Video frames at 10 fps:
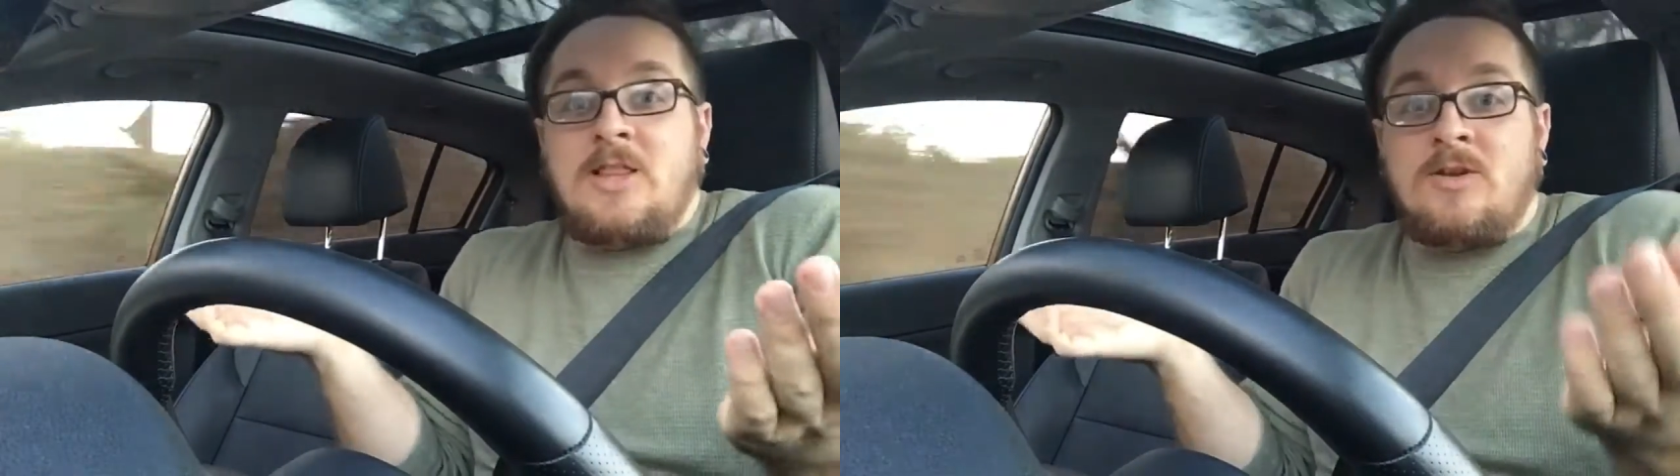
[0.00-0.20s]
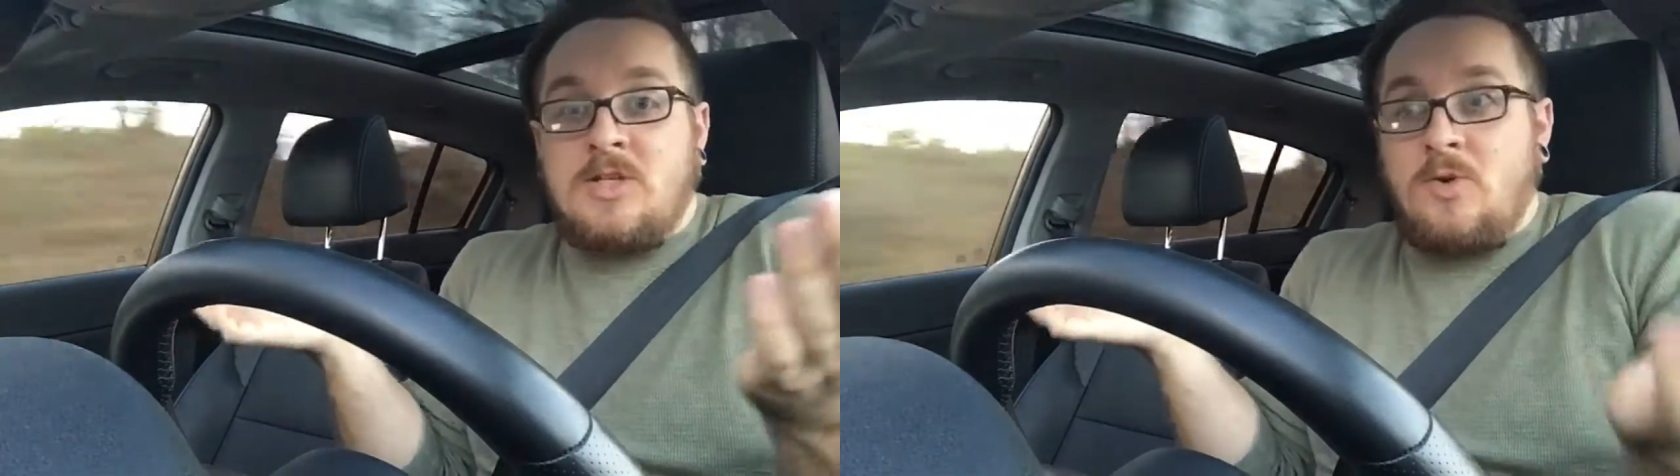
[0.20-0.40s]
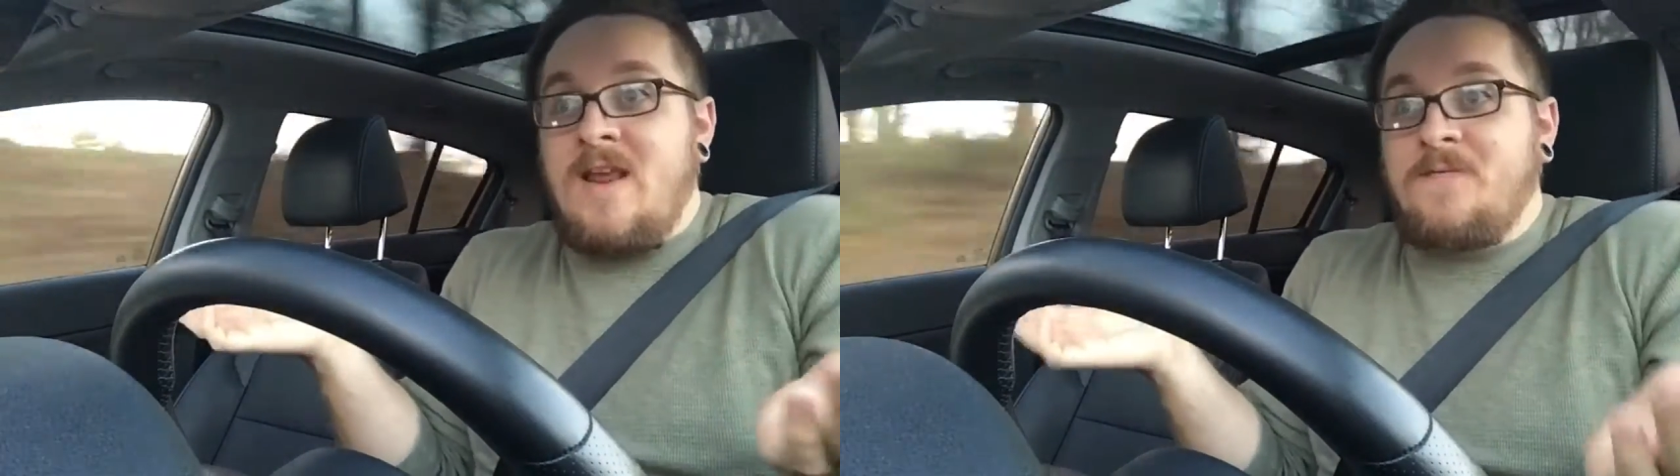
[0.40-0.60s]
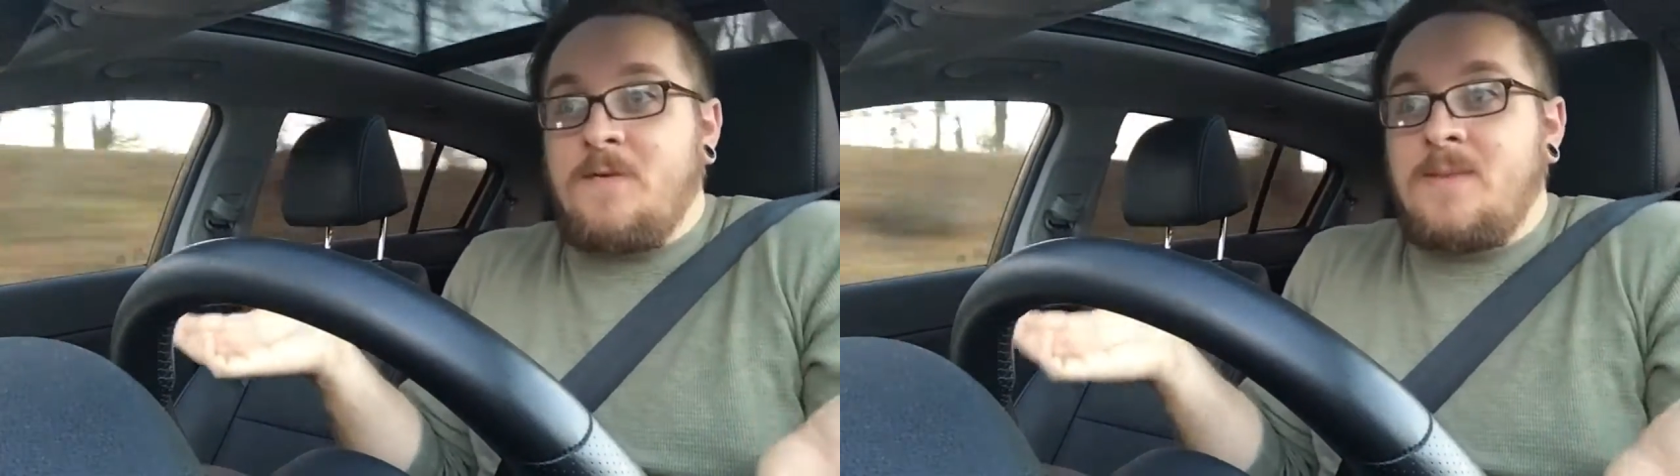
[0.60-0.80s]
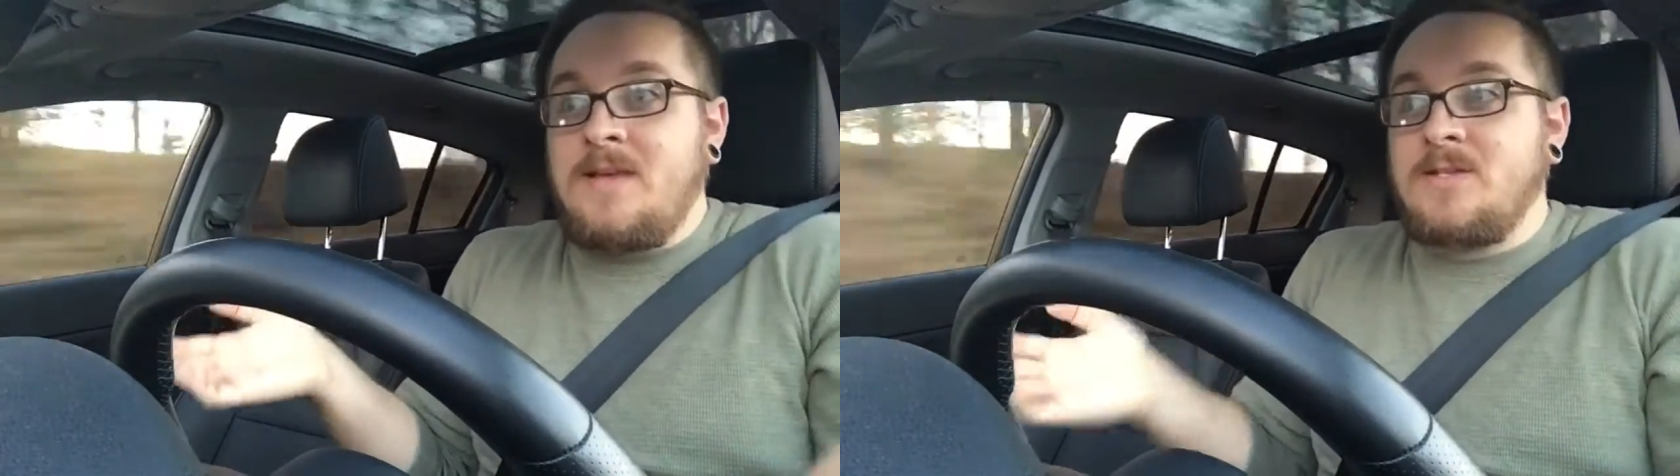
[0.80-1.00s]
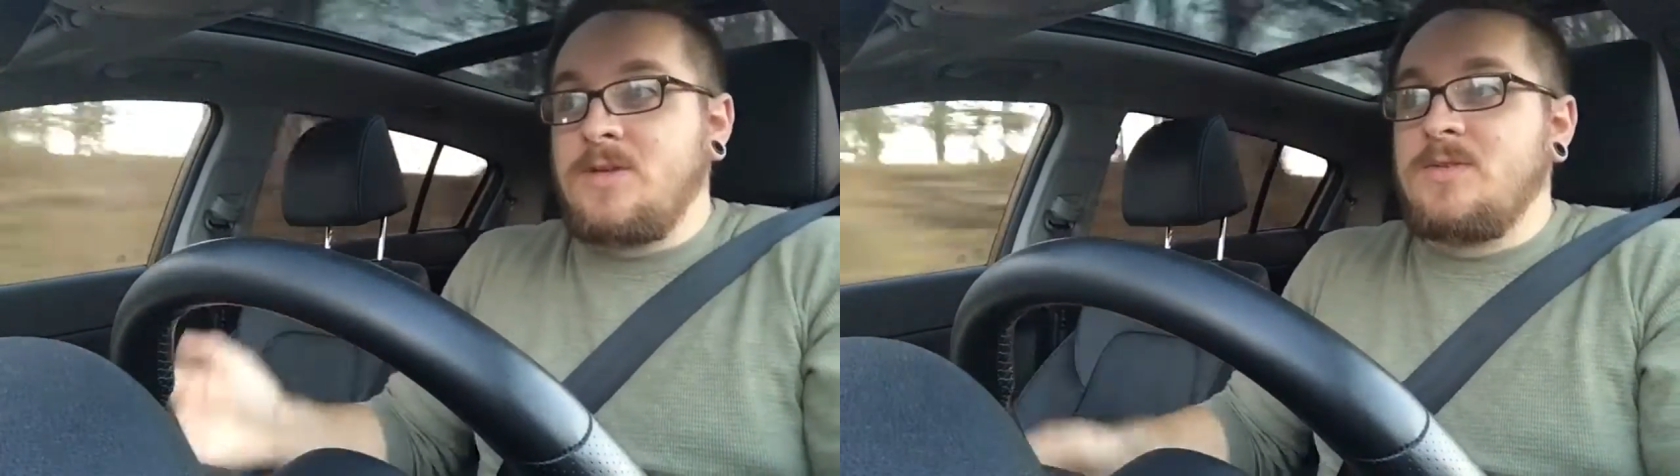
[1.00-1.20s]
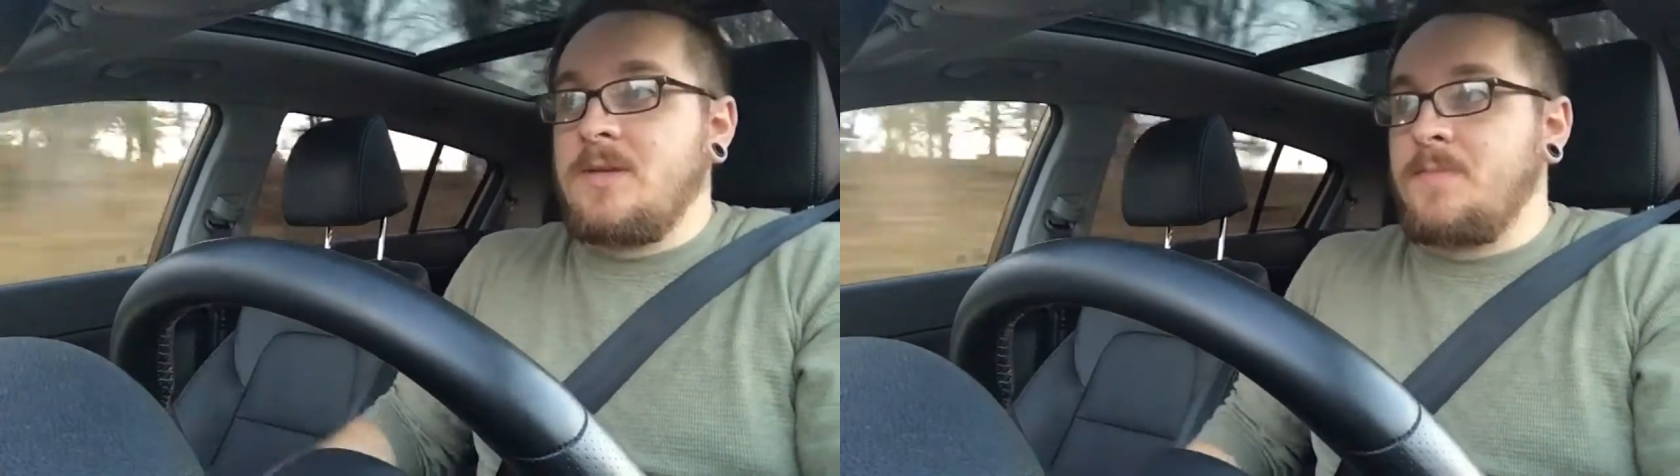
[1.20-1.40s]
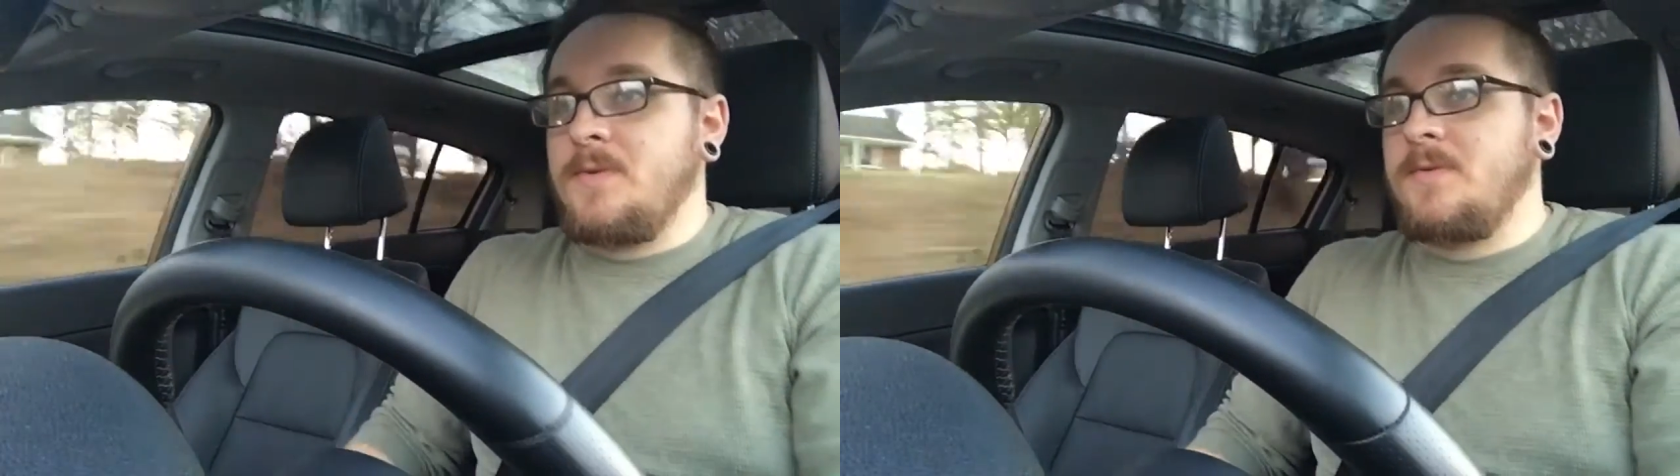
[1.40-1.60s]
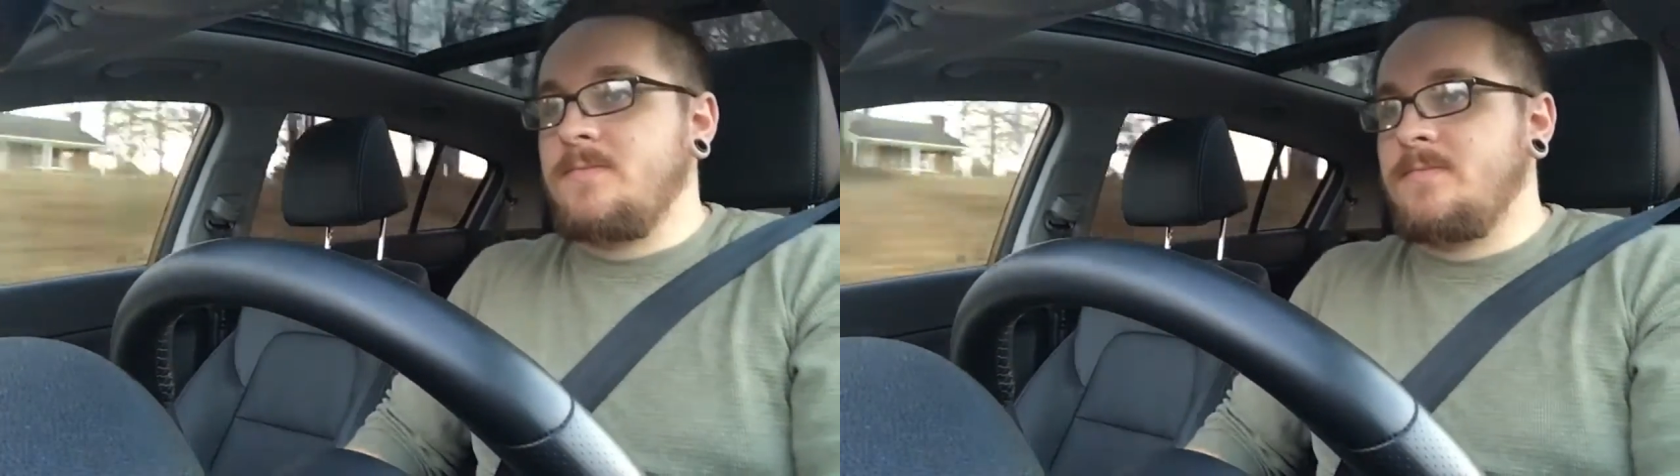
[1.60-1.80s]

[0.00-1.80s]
looks great for being so simple.